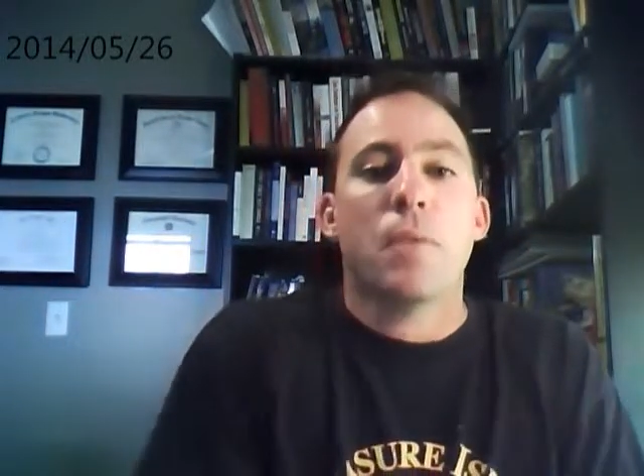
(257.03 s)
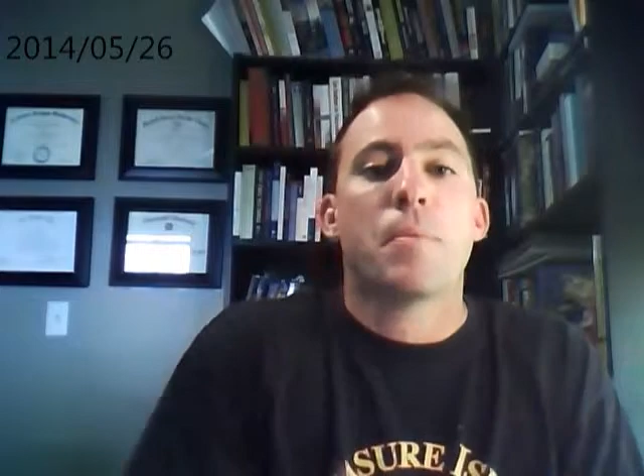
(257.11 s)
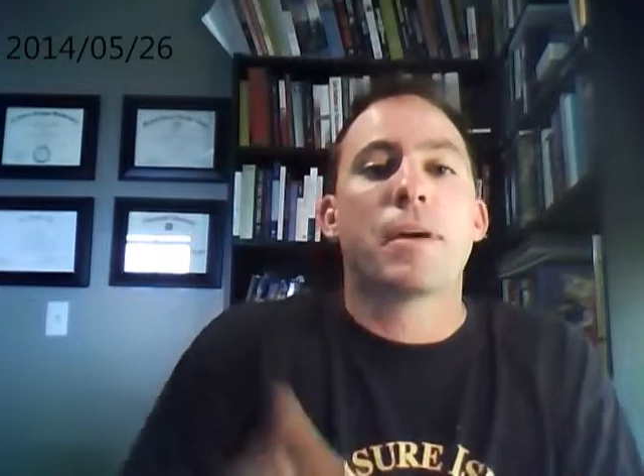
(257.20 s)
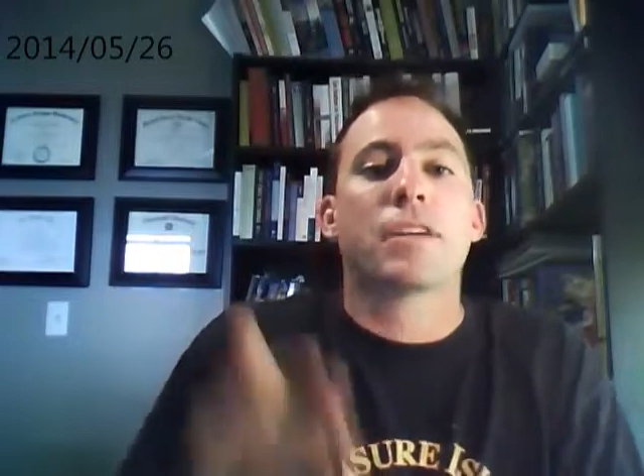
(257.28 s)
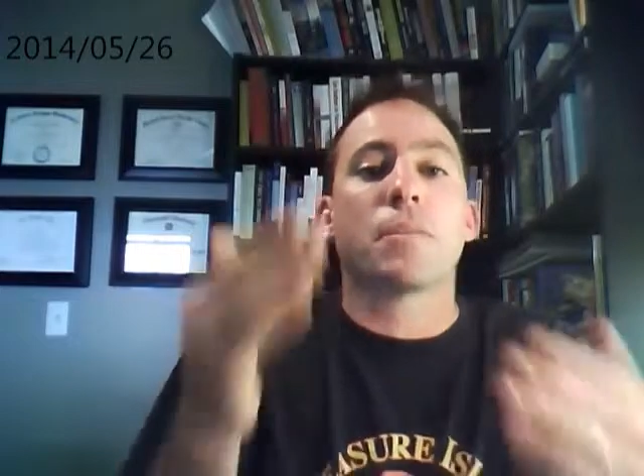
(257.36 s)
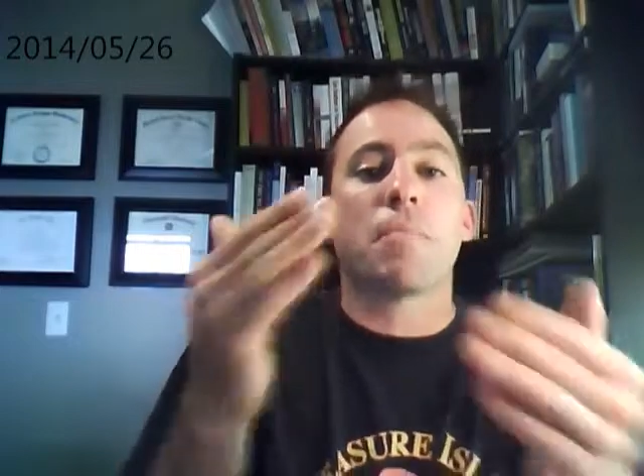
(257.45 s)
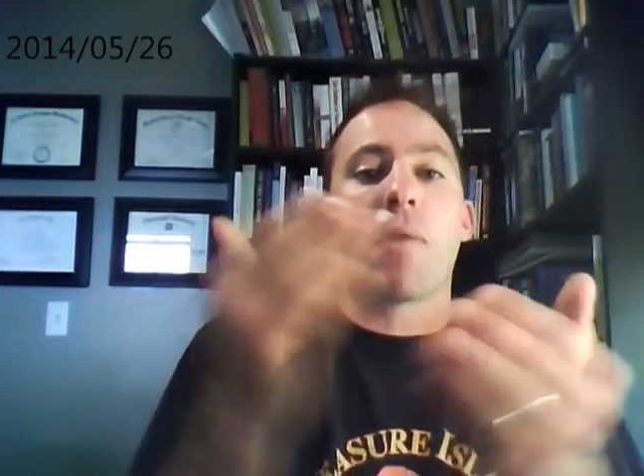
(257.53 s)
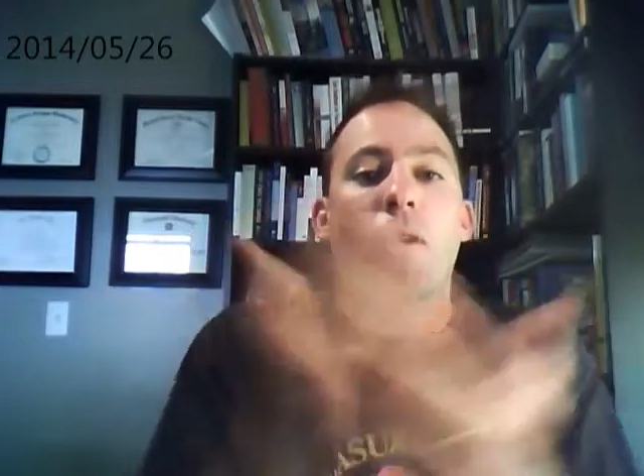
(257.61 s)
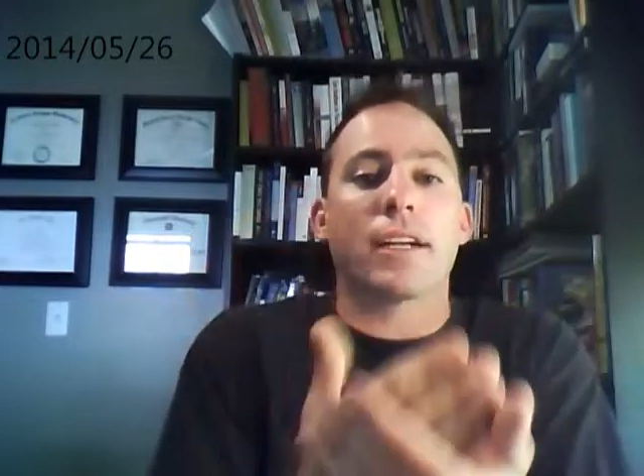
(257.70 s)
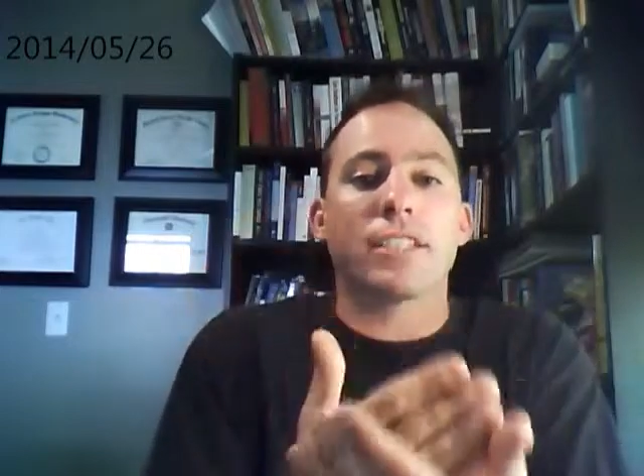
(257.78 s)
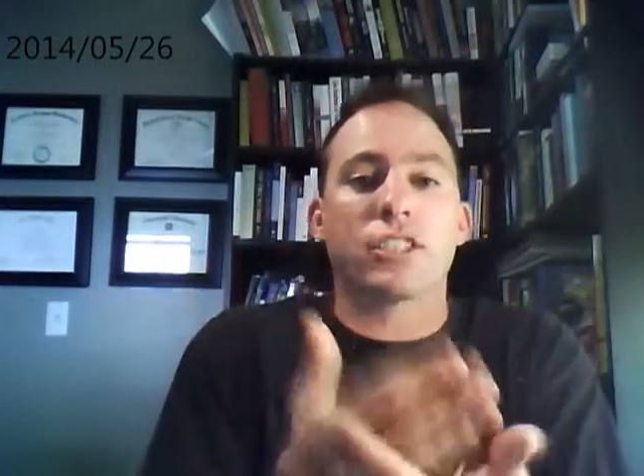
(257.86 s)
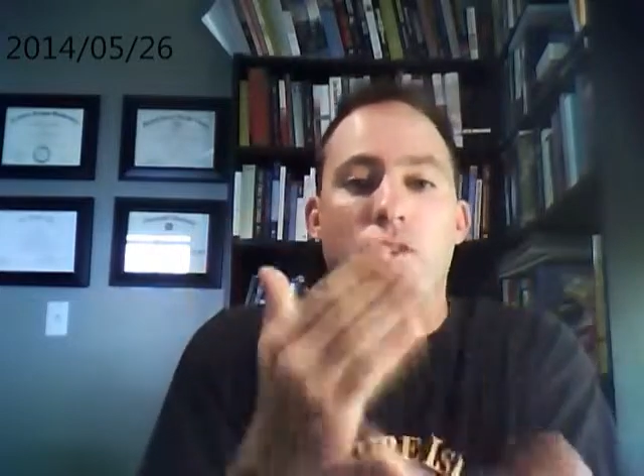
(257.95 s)
Because the
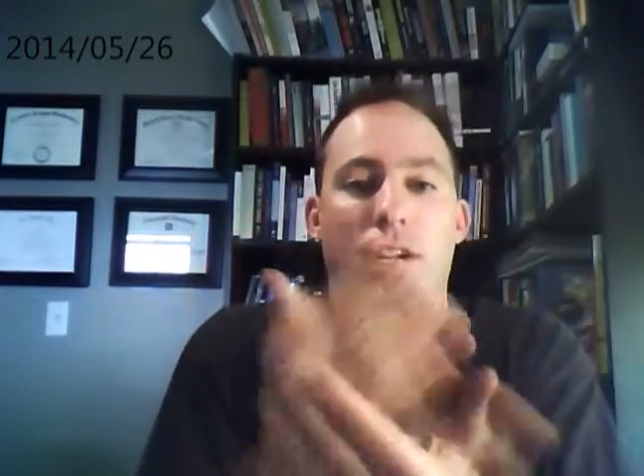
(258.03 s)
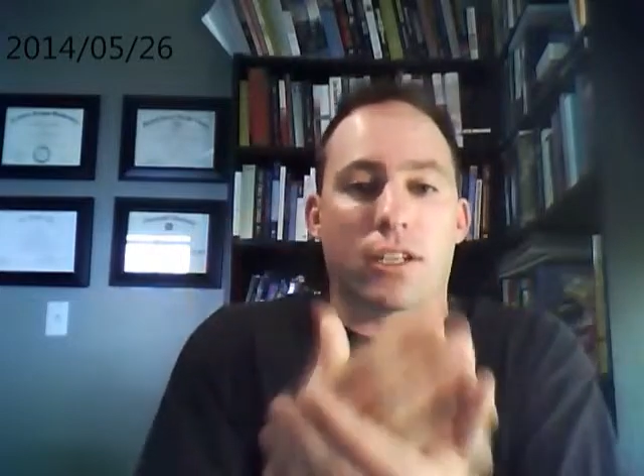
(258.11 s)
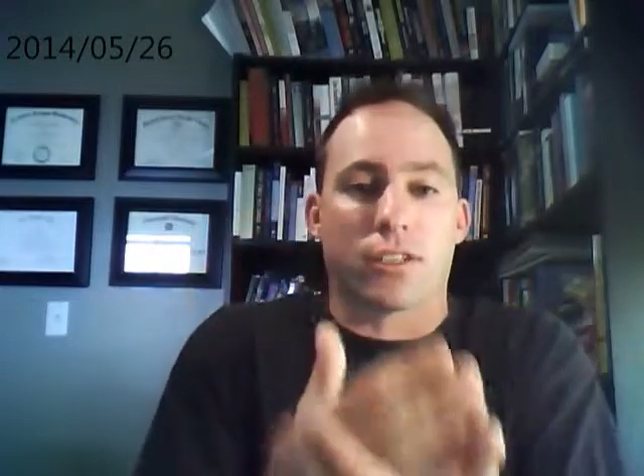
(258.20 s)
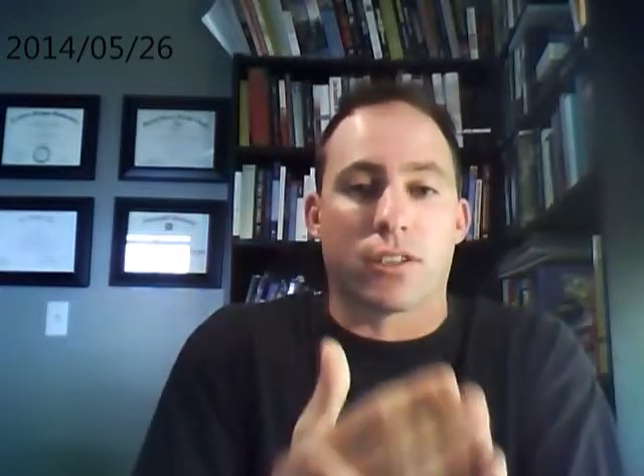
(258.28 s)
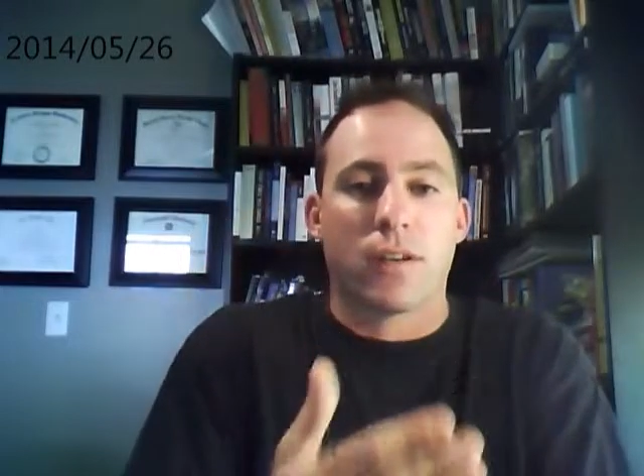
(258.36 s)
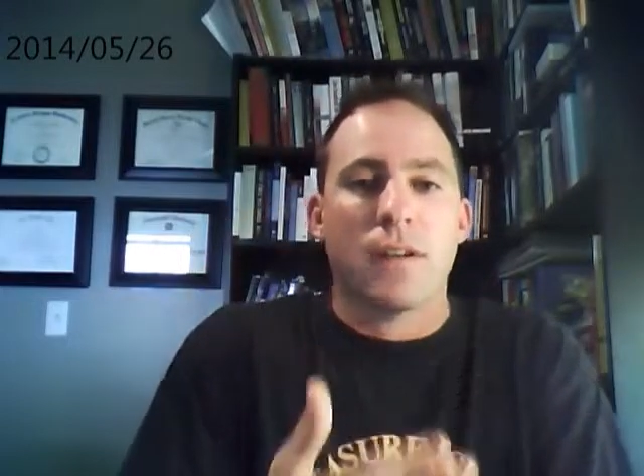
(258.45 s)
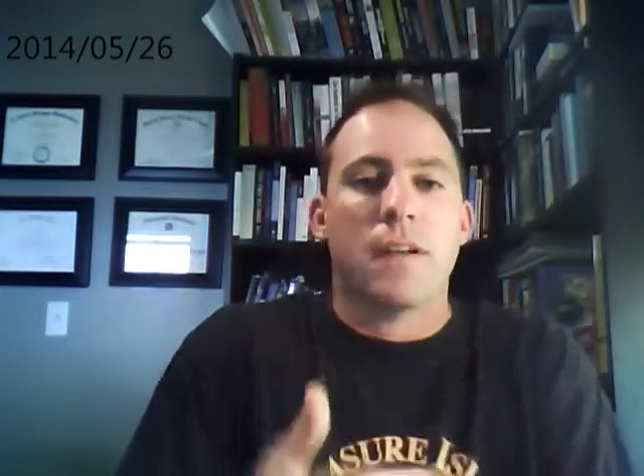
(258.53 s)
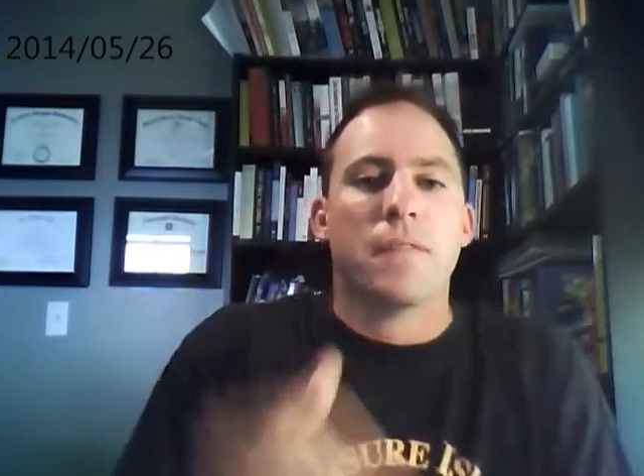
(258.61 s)
market structure,